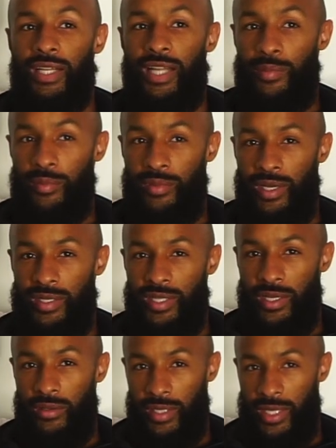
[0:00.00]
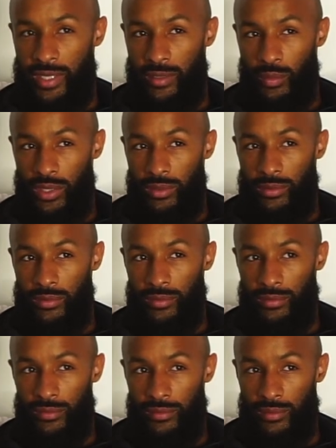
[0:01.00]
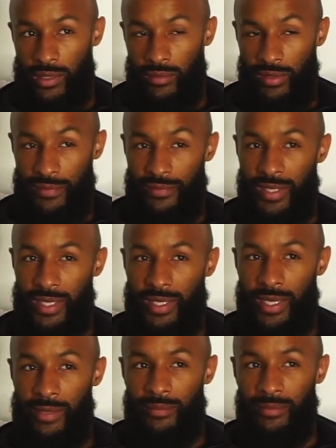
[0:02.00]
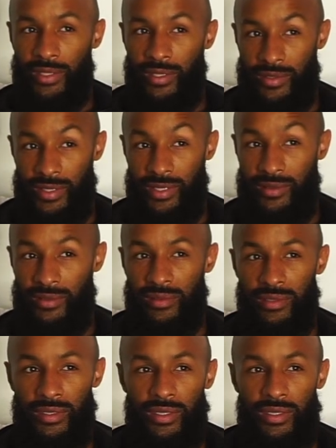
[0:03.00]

Clapham United take on Kenilworth. I reffed that game last season.